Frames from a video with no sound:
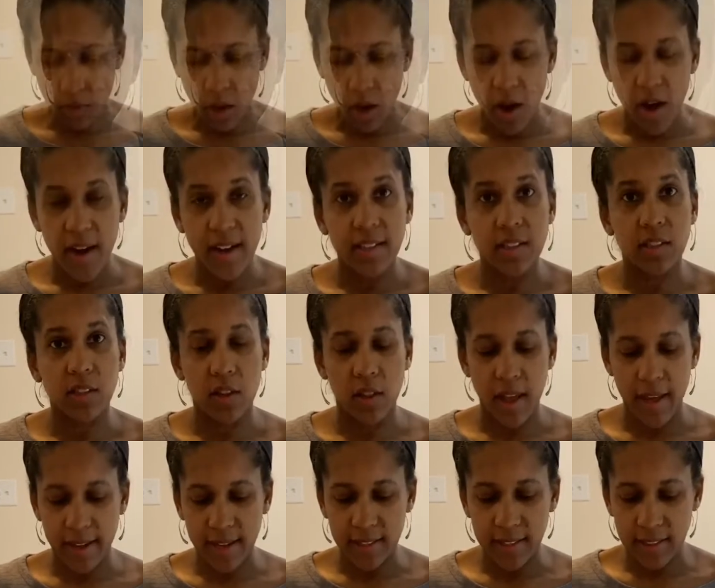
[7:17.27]
All right, so
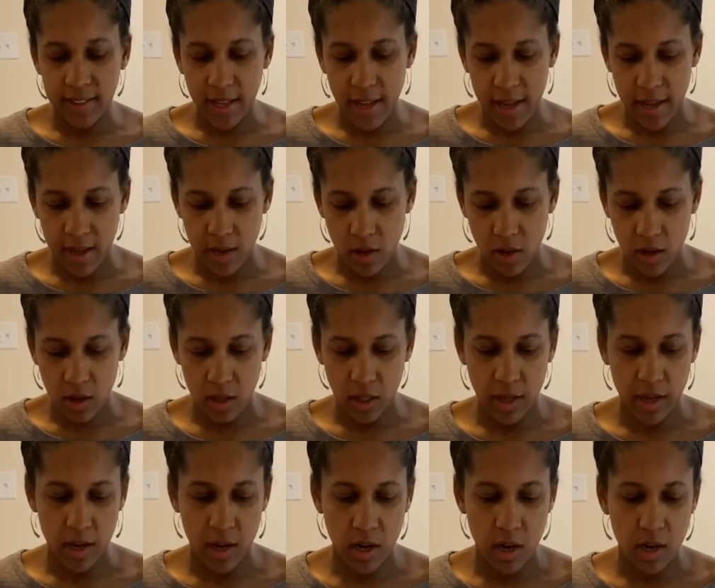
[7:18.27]
like I said
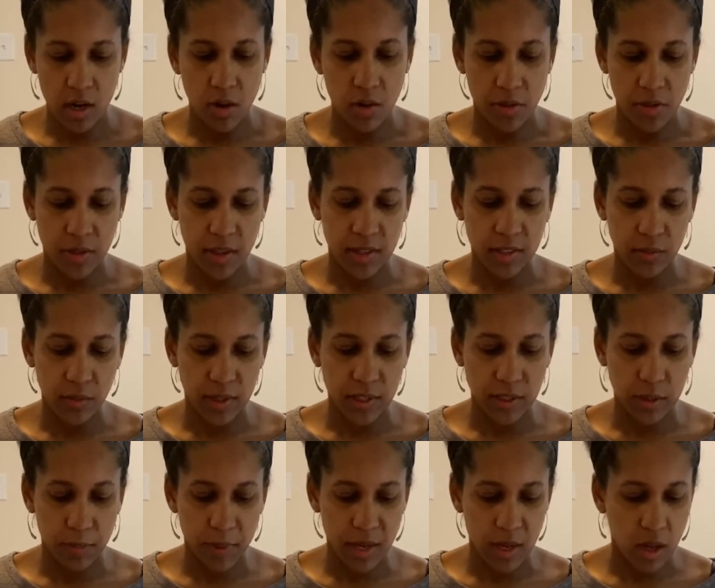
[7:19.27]
earlier, this
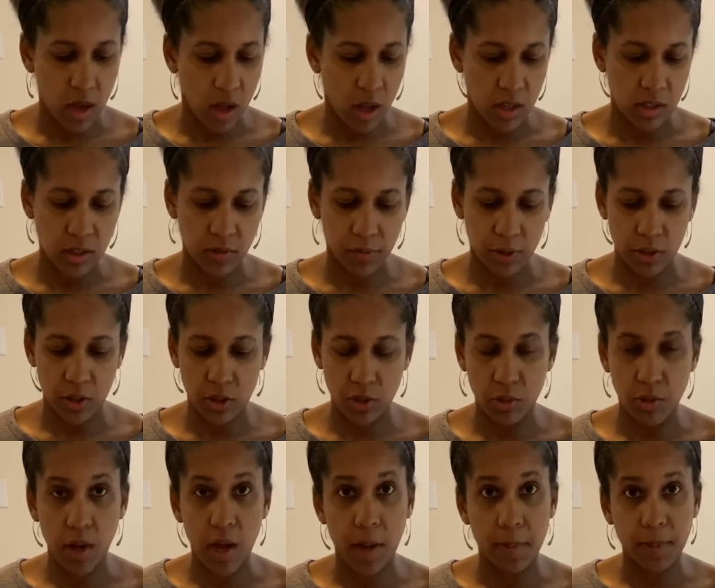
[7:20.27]
recipe calls for 2
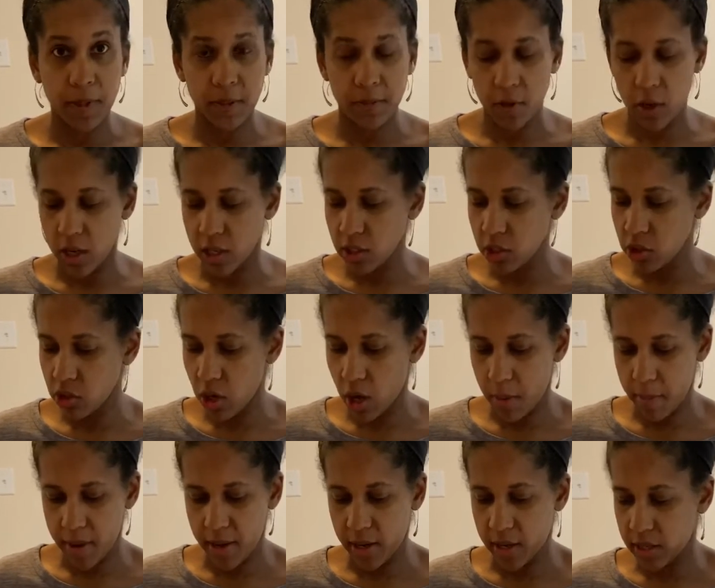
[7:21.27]
cups of crushed
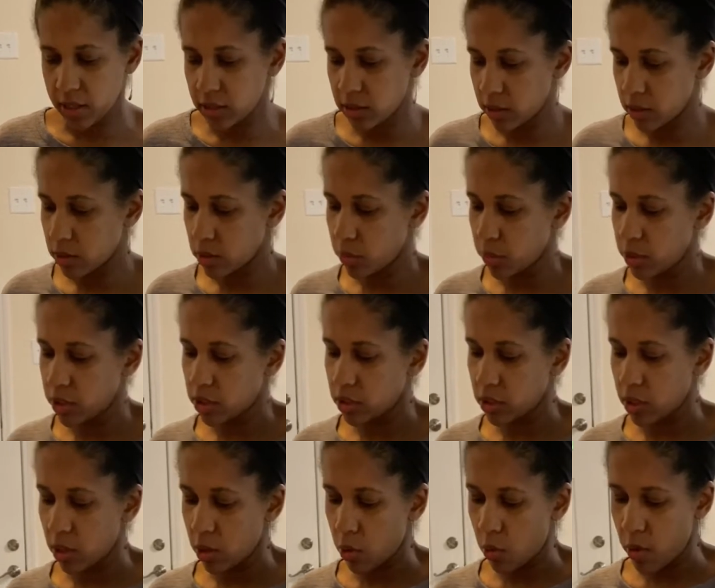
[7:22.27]
strawberries. So we're just
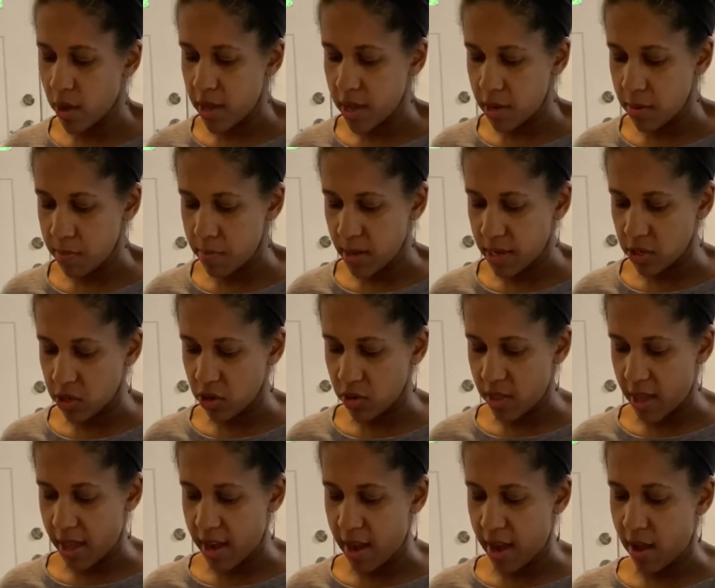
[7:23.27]
gonna go ahead and measure
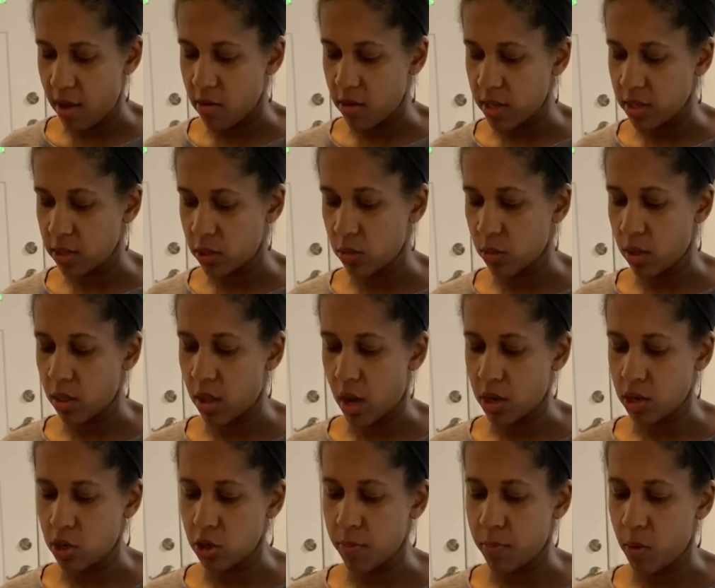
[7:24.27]
that out into a
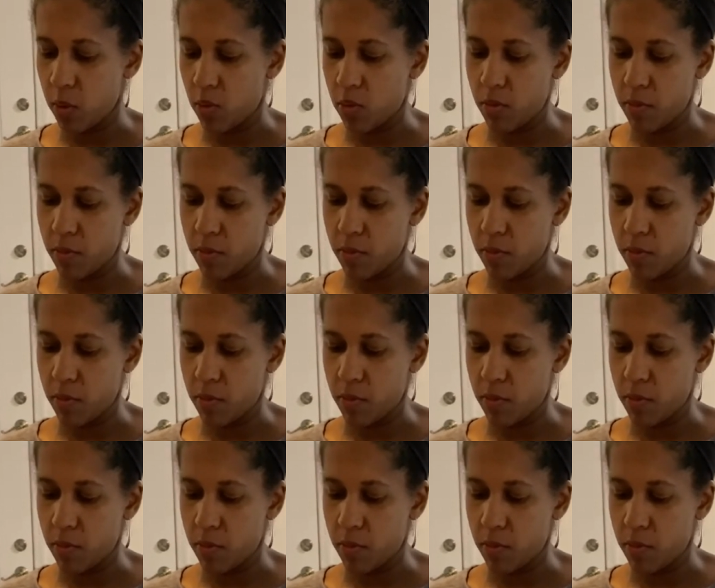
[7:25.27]
larger bowl.